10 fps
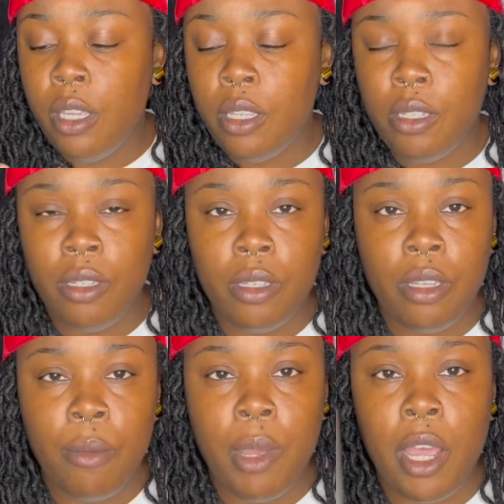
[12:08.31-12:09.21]
It's a
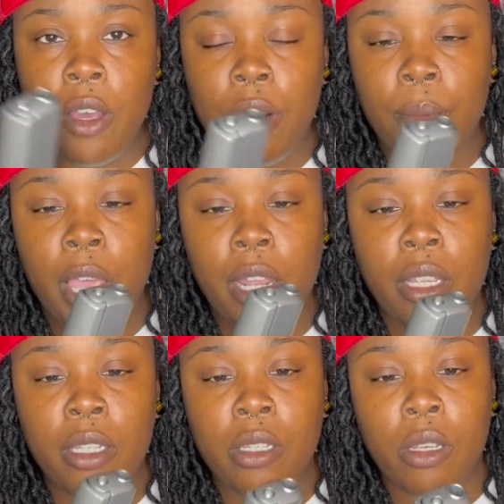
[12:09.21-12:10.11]

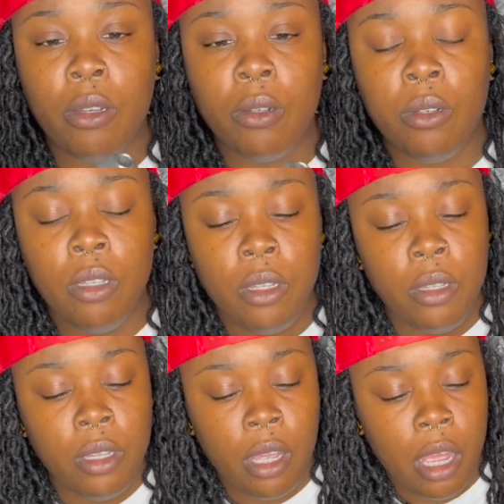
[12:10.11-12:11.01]
semi-automatic, so
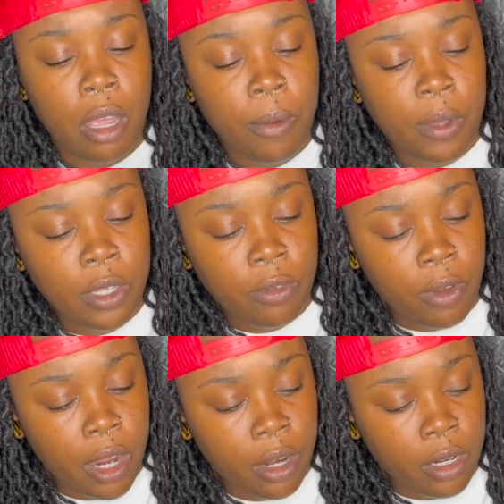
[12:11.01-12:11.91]
I always
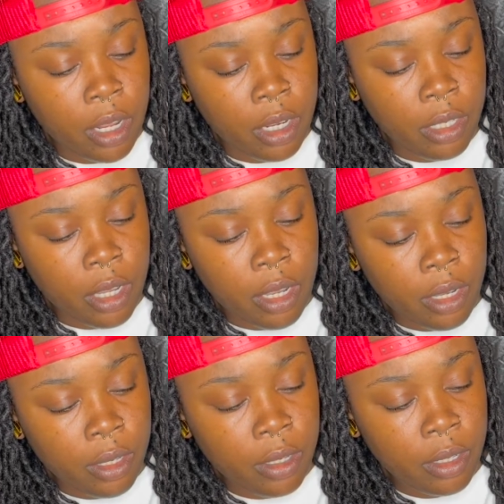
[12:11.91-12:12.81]
fired like that.
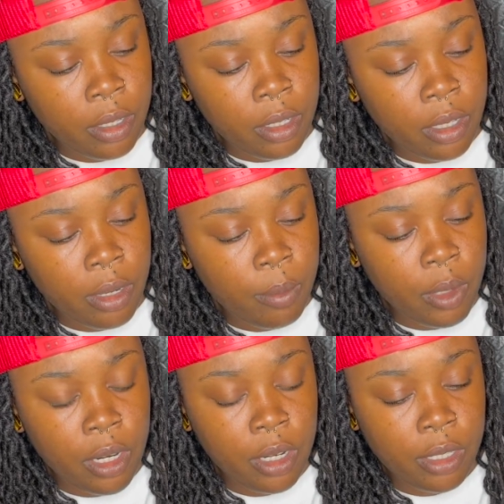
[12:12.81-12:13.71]
But
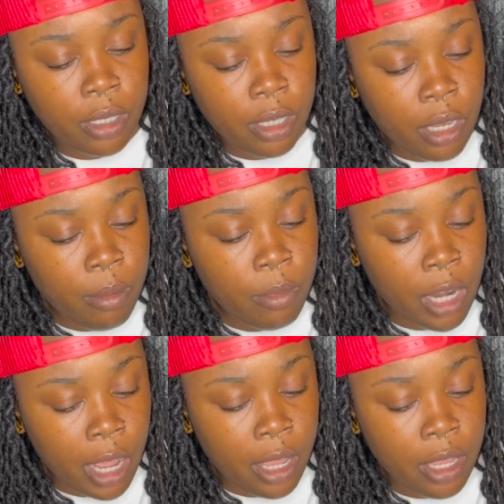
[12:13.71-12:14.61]
it seemed
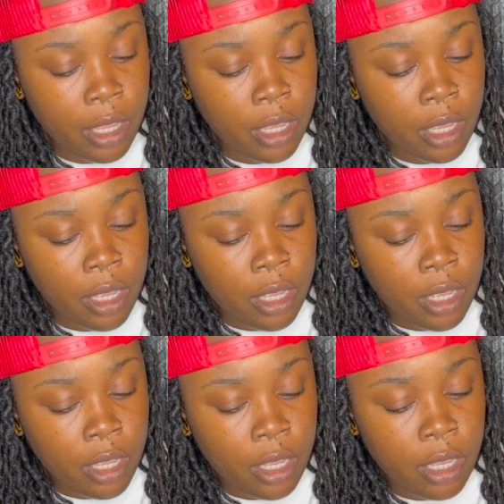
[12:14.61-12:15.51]
like
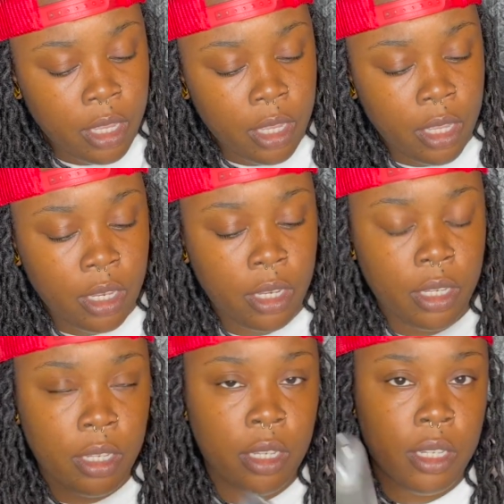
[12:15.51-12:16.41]
you can
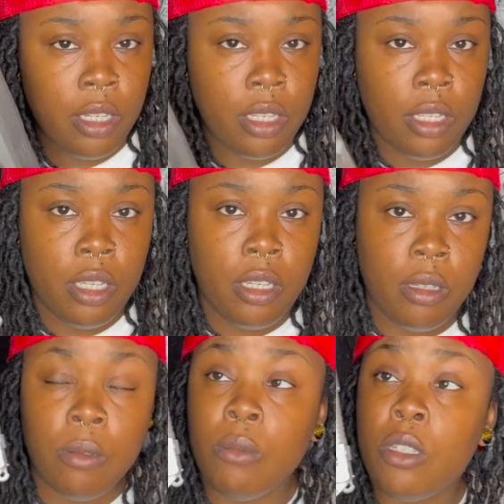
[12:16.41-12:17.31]
get
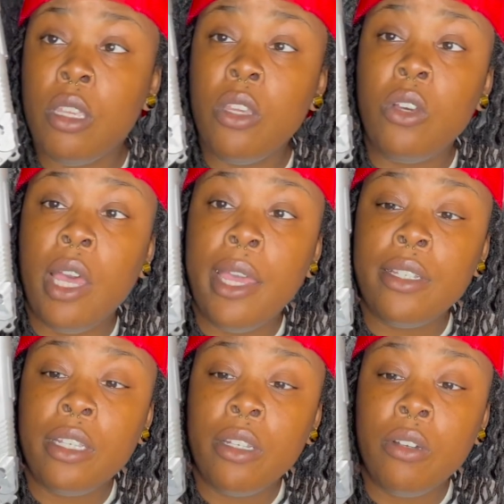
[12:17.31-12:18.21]
some single
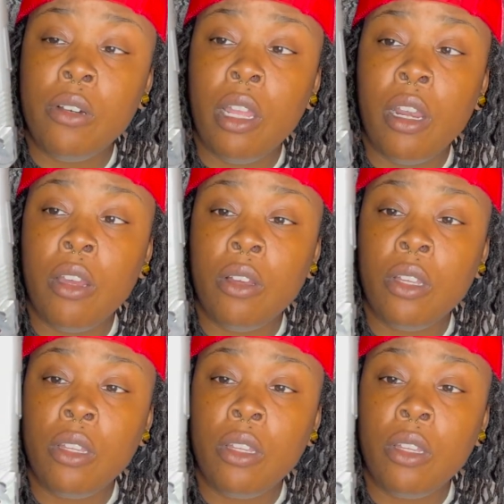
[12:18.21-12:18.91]
action going on.